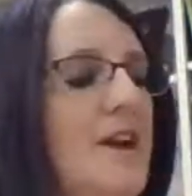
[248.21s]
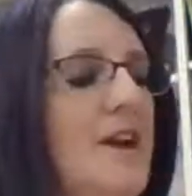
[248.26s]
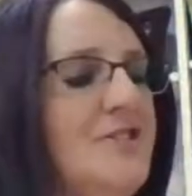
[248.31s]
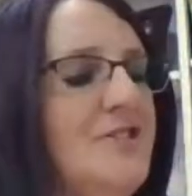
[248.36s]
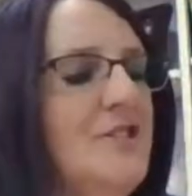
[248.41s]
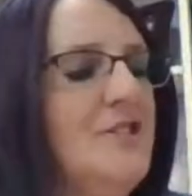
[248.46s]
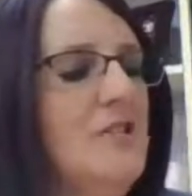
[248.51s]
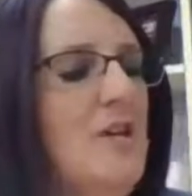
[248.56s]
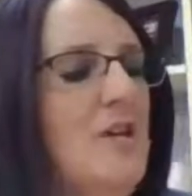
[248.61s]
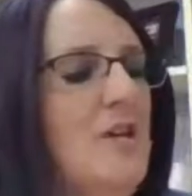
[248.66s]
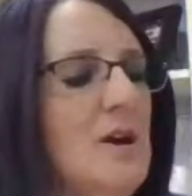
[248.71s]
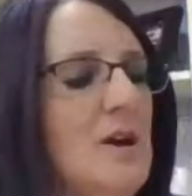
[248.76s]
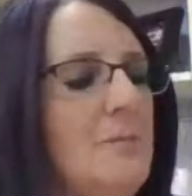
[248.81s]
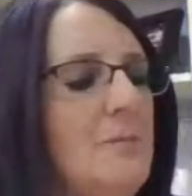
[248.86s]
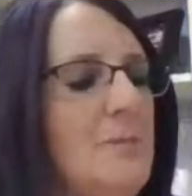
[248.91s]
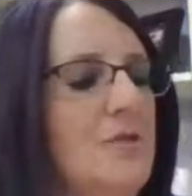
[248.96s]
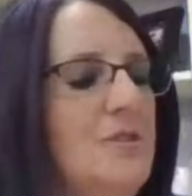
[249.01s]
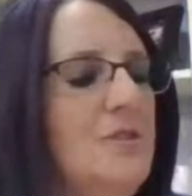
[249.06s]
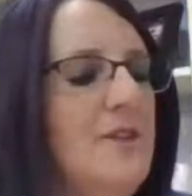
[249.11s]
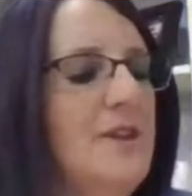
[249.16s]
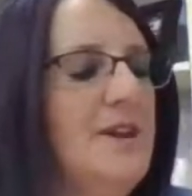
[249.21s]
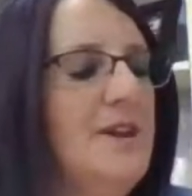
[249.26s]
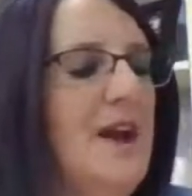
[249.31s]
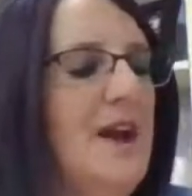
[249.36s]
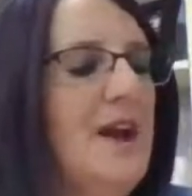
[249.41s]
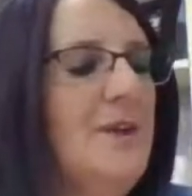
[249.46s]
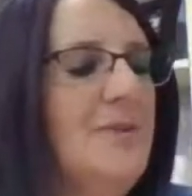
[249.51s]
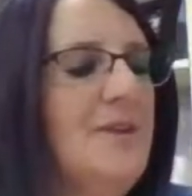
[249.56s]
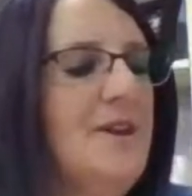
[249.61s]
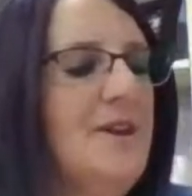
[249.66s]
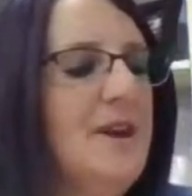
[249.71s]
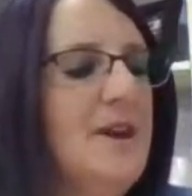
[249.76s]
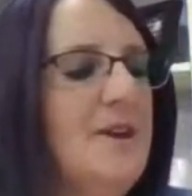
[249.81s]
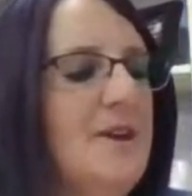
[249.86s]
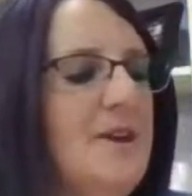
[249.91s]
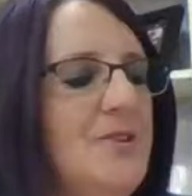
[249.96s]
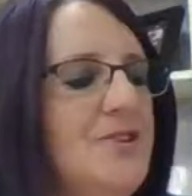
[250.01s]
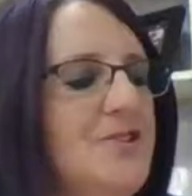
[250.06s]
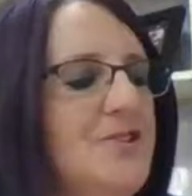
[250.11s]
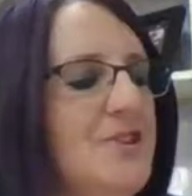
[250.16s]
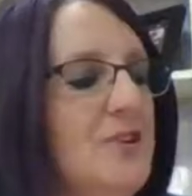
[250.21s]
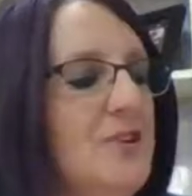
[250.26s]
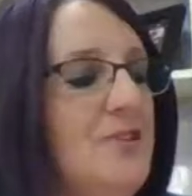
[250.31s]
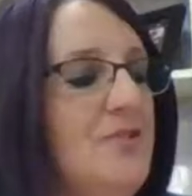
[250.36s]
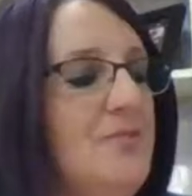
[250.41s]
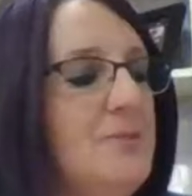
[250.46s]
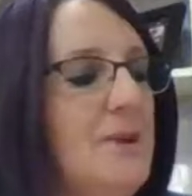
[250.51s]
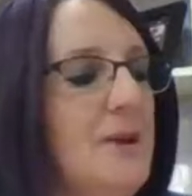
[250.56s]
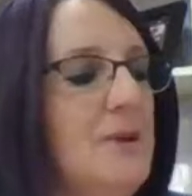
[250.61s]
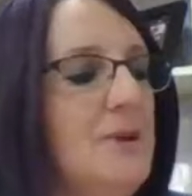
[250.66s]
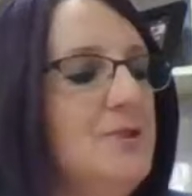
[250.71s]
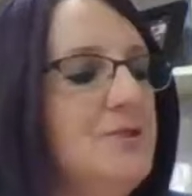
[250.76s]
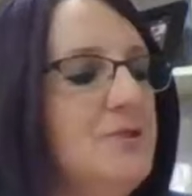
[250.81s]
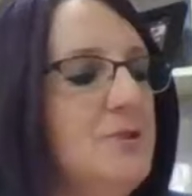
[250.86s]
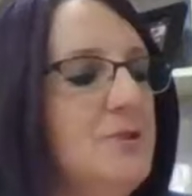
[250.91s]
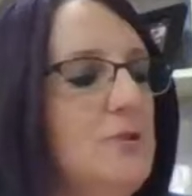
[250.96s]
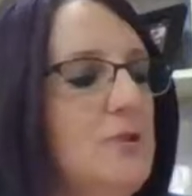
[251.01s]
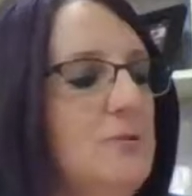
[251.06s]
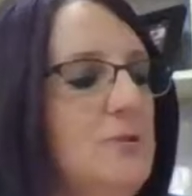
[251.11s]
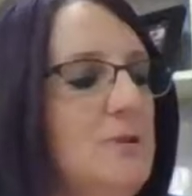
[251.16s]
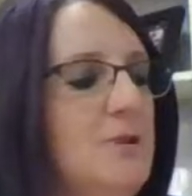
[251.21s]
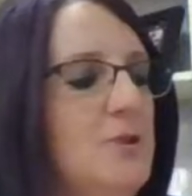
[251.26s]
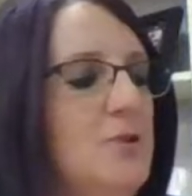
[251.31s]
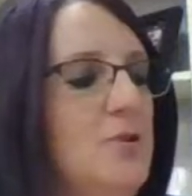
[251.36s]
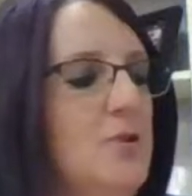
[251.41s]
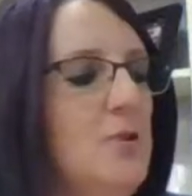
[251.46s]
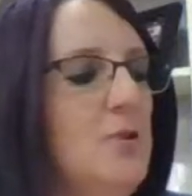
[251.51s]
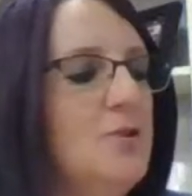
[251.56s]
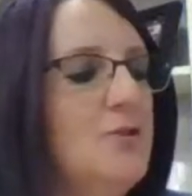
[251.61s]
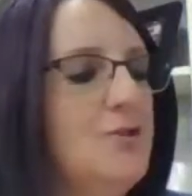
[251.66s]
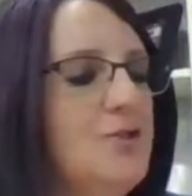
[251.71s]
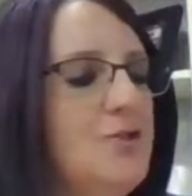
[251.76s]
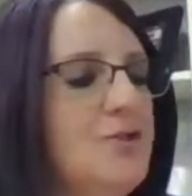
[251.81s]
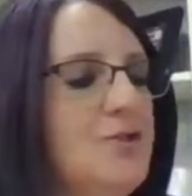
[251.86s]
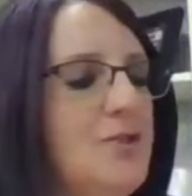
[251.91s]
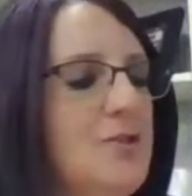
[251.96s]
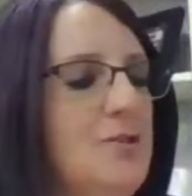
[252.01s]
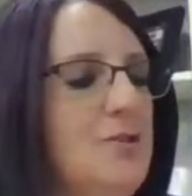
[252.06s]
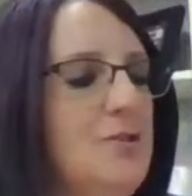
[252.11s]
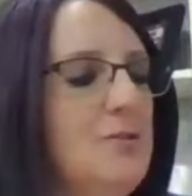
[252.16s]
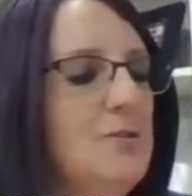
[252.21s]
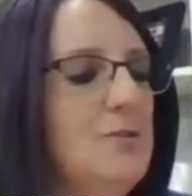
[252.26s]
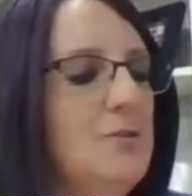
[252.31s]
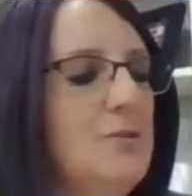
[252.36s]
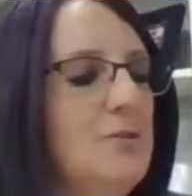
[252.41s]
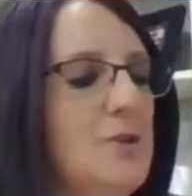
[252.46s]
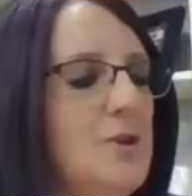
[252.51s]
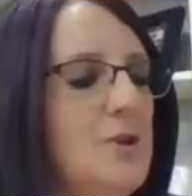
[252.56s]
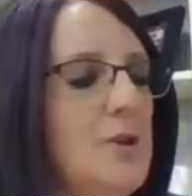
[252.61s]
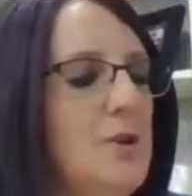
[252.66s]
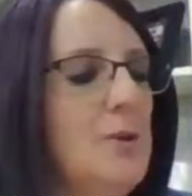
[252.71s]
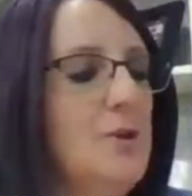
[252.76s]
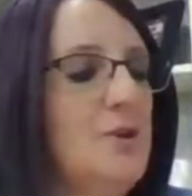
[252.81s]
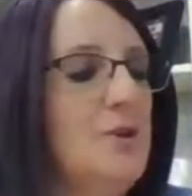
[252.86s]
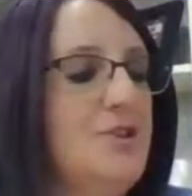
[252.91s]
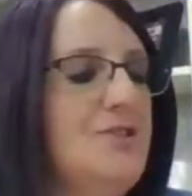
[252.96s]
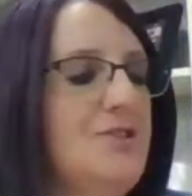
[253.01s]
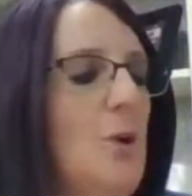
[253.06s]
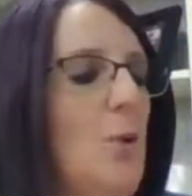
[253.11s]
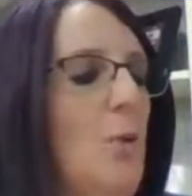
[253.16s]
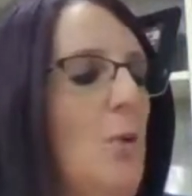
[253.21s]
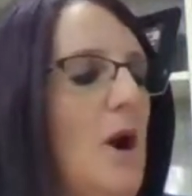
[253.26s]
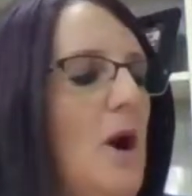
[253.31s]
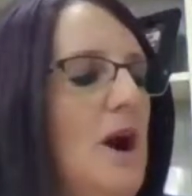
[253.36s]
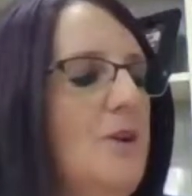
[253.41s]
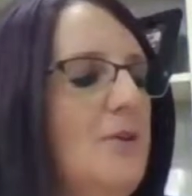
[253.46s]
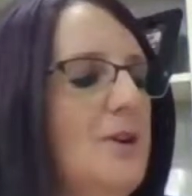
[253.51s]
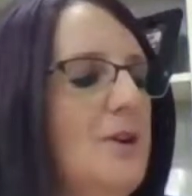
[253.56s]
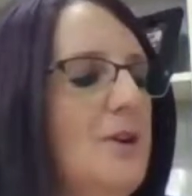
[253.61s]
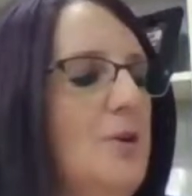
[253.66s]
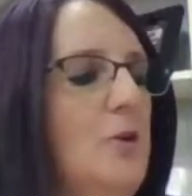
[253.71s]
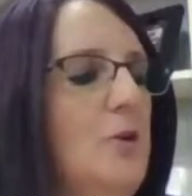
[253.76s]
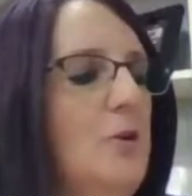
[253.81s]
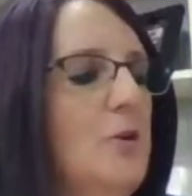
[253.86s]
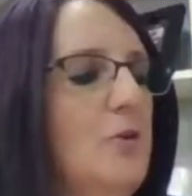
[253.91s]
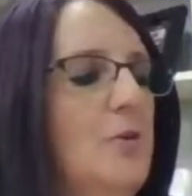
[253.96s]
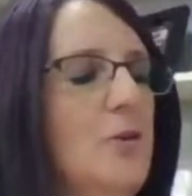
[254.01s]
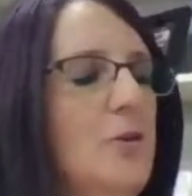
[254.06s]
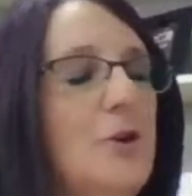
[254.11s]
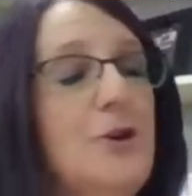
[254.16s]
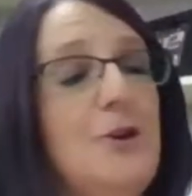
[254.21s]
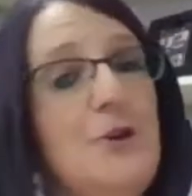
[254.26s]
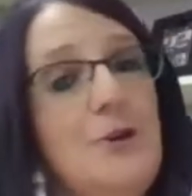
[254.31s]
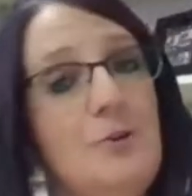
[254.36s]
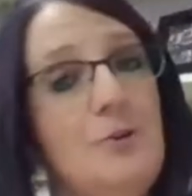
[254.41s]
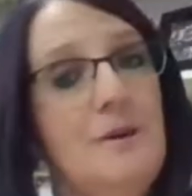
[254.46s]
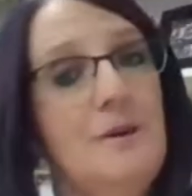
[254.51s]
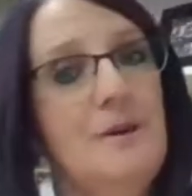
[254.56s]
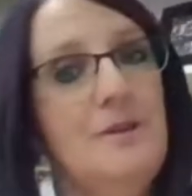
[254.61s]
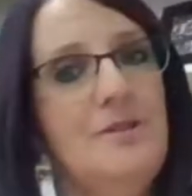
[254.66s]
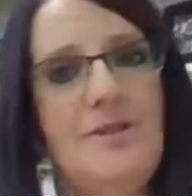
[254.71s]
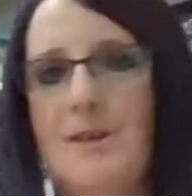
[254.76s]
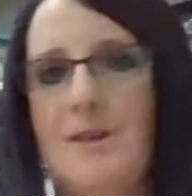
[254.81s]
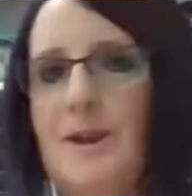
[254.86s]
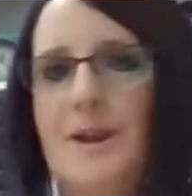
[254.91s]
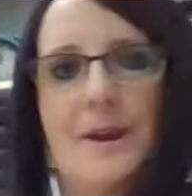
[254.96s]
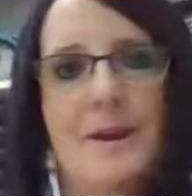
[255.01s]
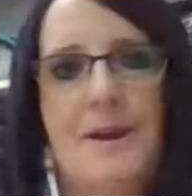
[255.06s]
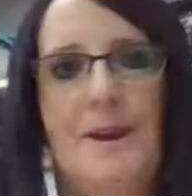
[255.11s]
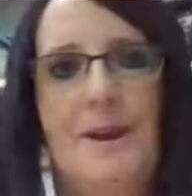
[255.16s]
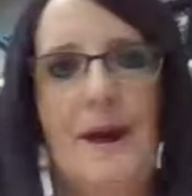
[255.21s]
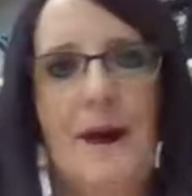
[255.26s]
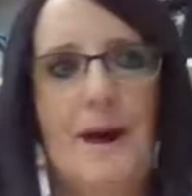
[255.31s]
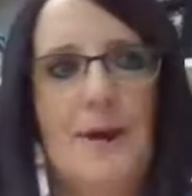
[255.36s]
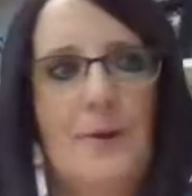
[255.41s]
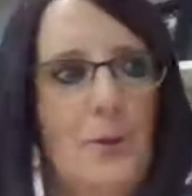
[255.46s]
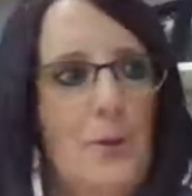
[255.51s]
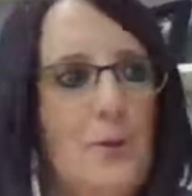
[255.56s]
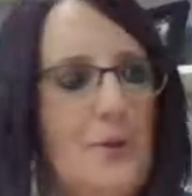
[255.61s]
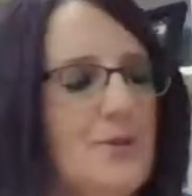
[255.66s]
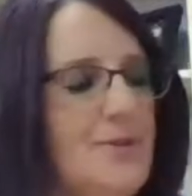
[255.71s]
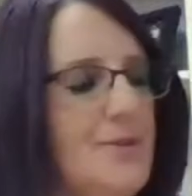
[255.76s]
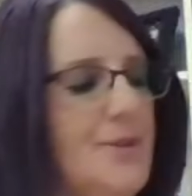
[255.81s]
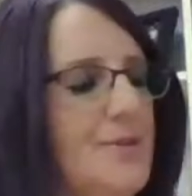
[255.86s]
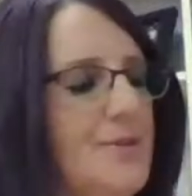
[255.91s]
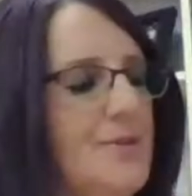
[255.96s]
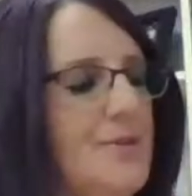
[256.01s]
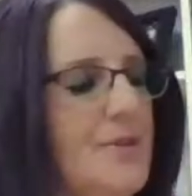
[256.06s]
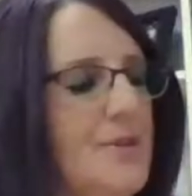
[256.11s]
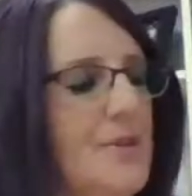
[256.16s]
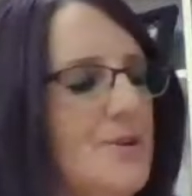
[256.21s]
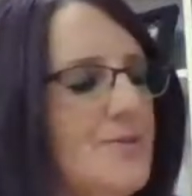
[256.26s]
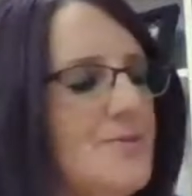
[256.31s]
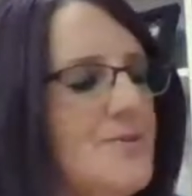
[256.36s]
It's a long movie. At the end, the sheriff marries the woman who owns a saloon, which is a watering hole for humans, not horses.